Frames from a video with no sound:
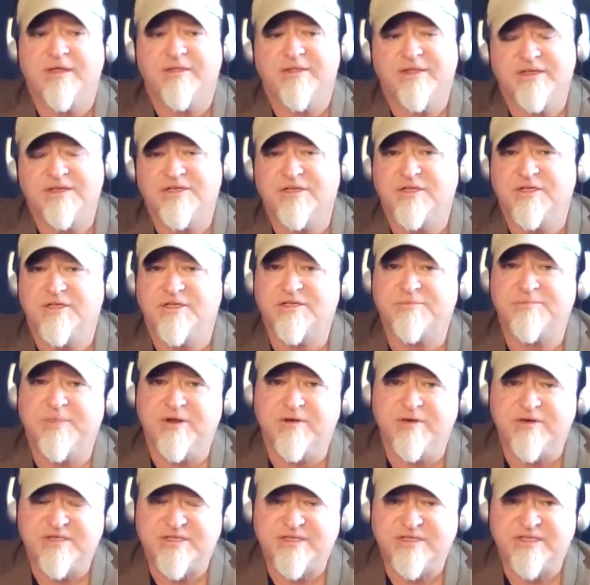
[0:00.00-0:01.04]
these
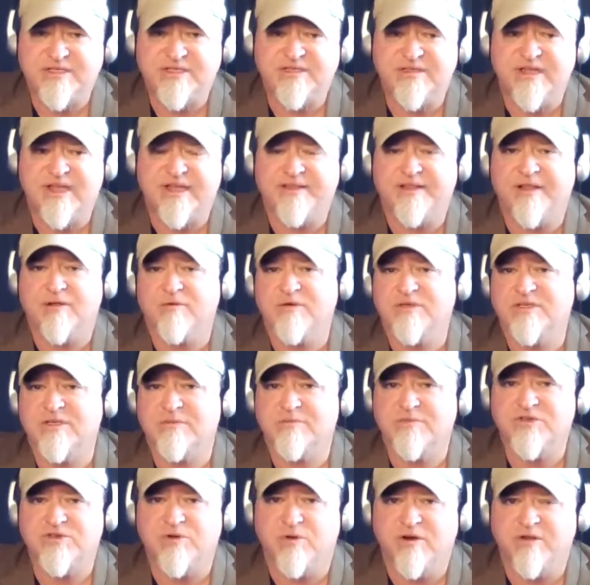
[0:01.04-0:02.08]
conspiracies that there was
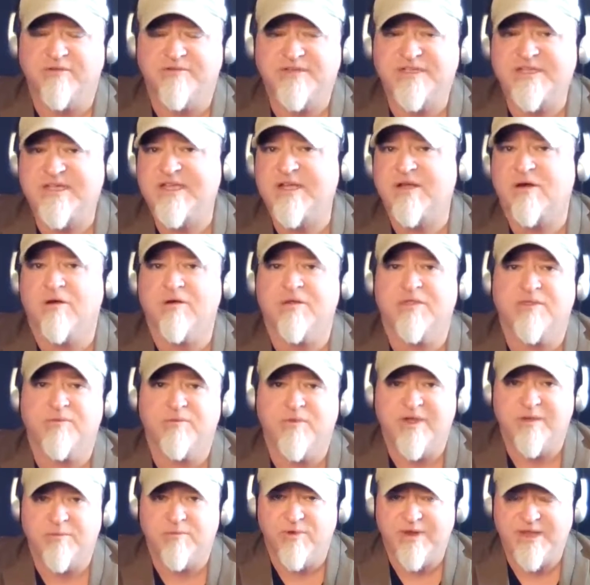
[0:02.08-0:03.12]
some sort of
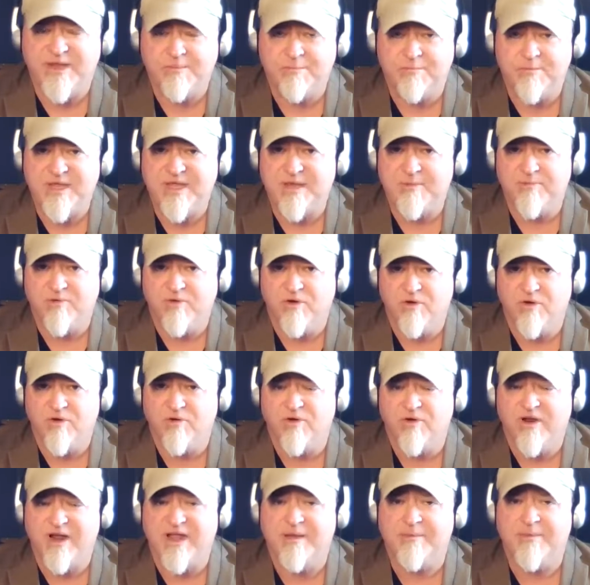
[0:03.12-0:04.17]
TR3B
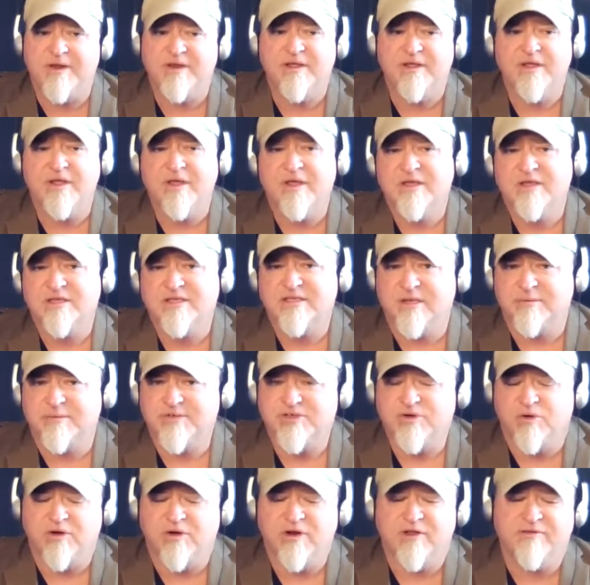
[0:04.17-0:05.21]
program and some
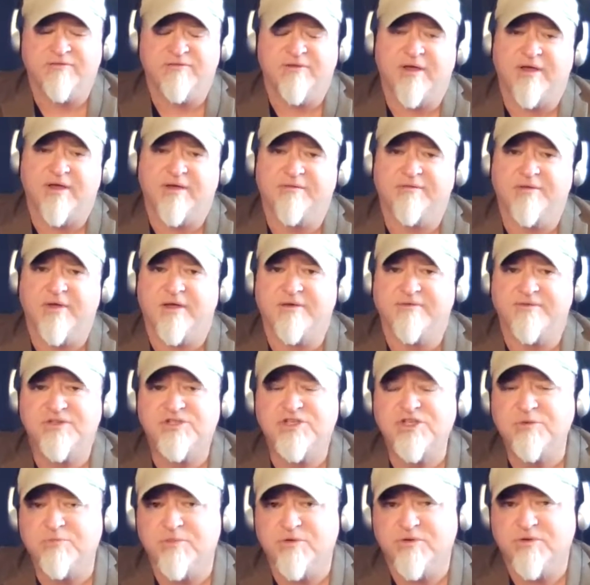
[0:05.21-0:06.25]
sort of uh, of
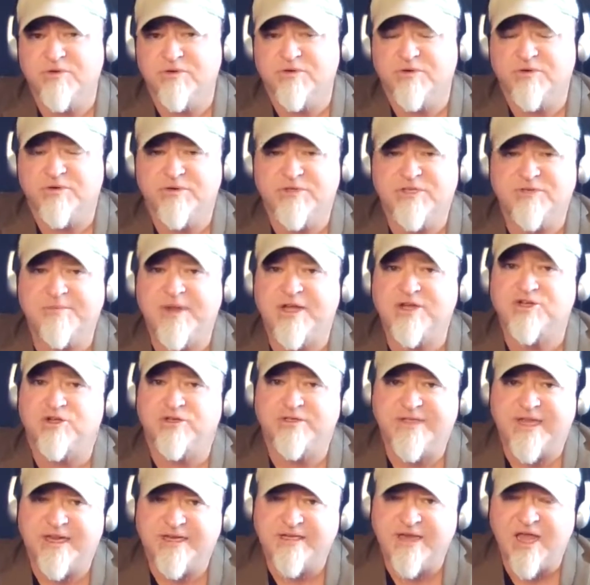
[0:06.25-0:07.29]
super special
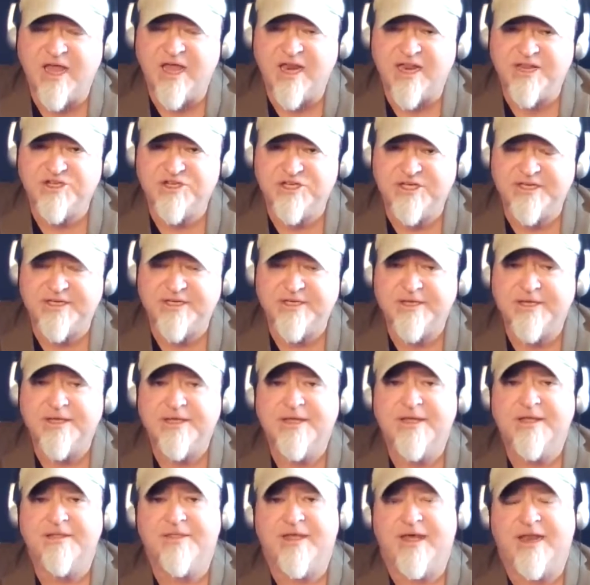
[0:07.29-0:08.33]
technology
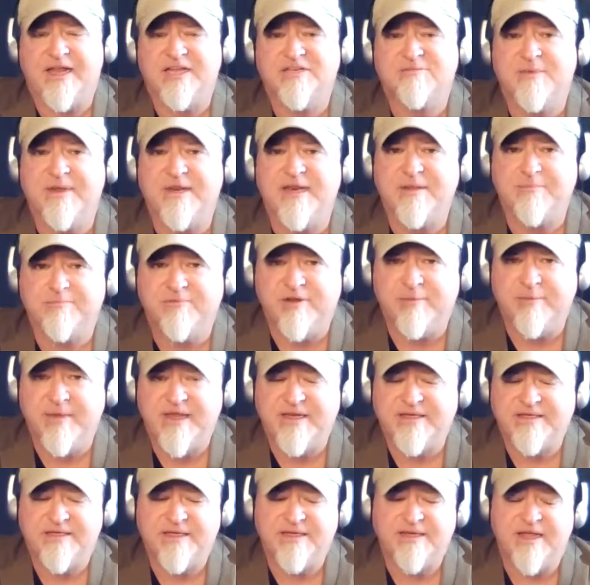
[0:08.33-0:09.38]
that has been
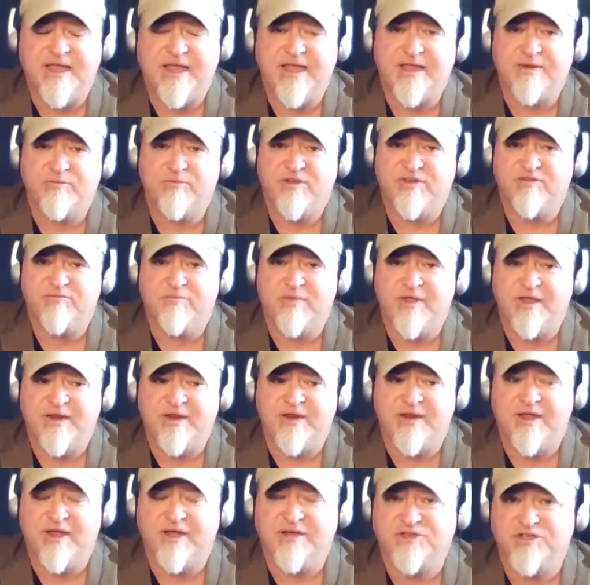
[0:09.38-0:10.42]
implemented, and we've
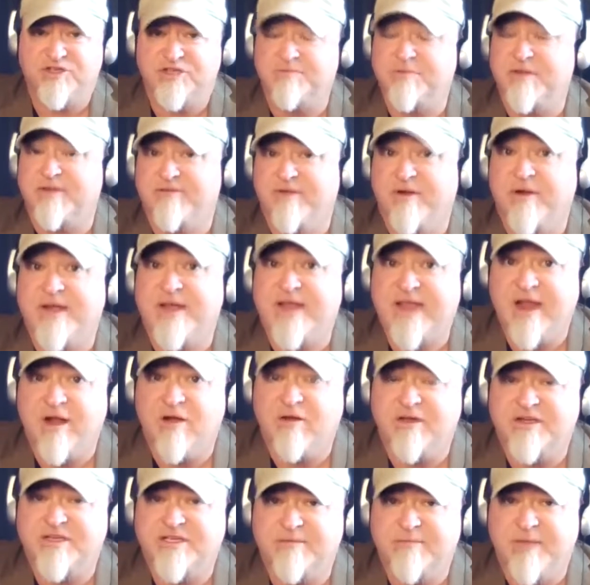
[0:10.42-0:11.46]
been uh, just been very
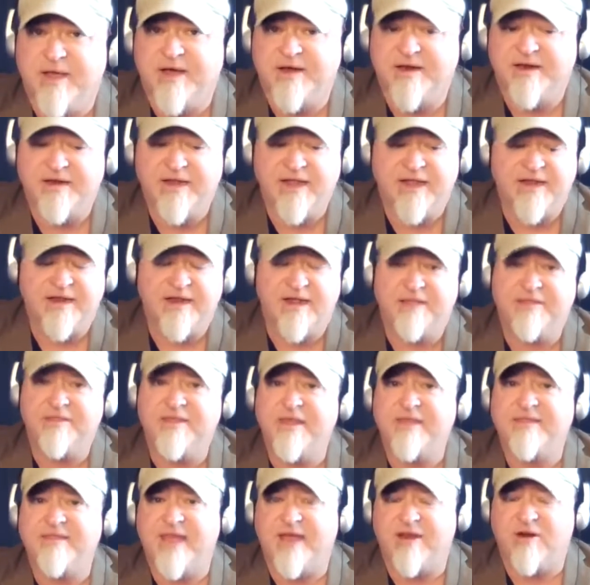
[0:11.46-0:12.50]
careless about it. And I
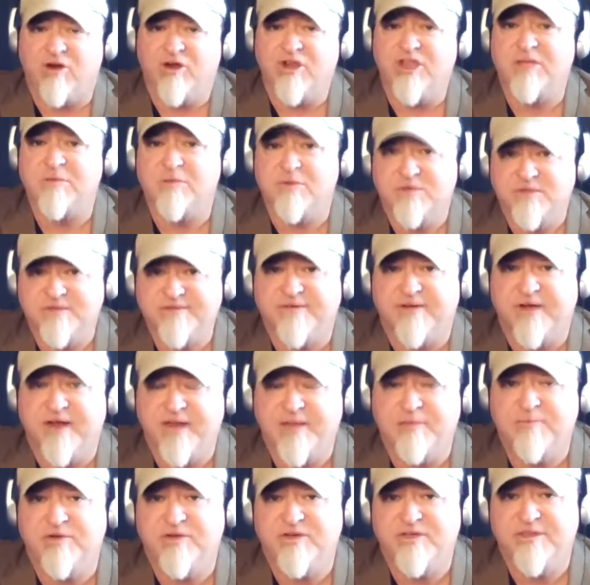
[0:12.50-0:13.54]
think that argument was
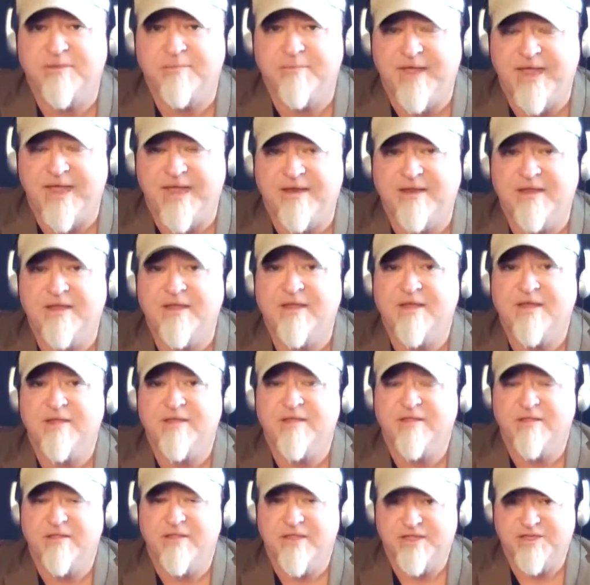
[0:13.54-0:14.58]
finally put to bed
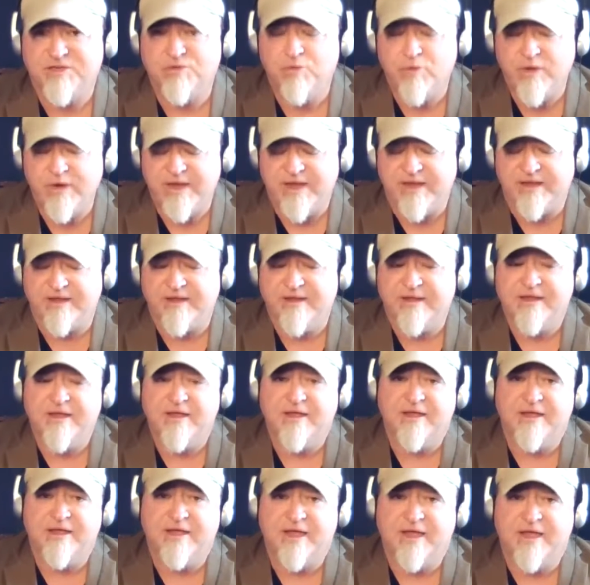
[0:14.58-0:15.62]
this week.
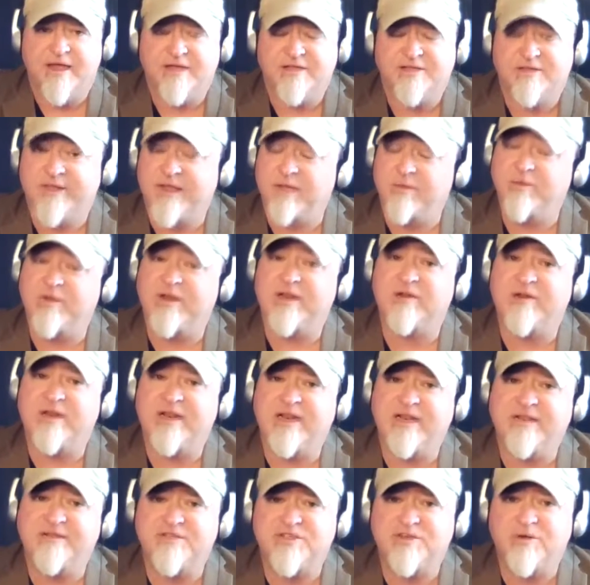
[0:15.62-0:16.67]
Uh, so that really only
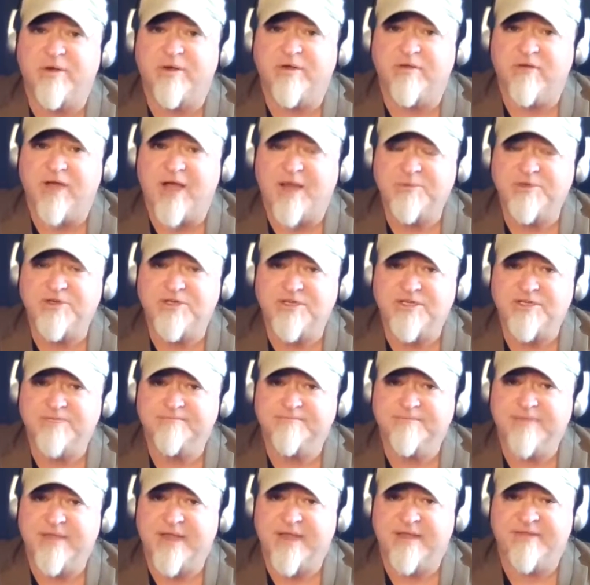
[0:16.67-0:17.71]
leaves two other options
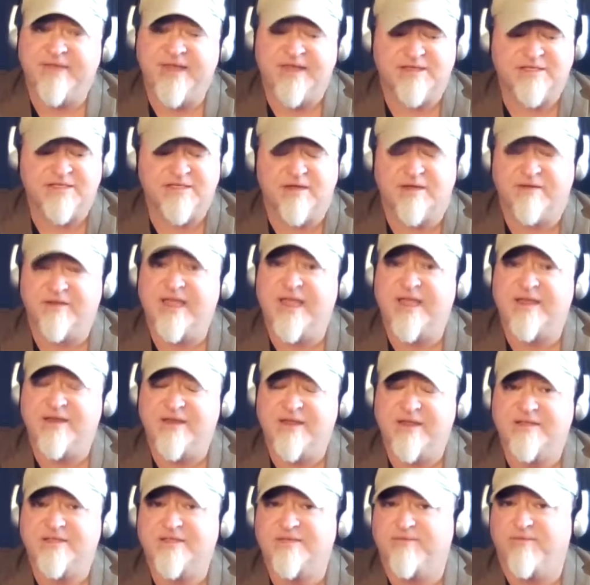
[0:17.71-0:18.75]
and that's again
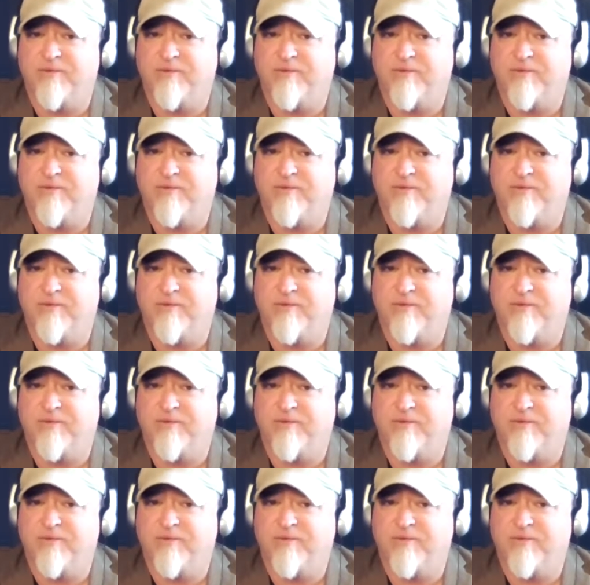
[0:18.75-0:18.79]
it's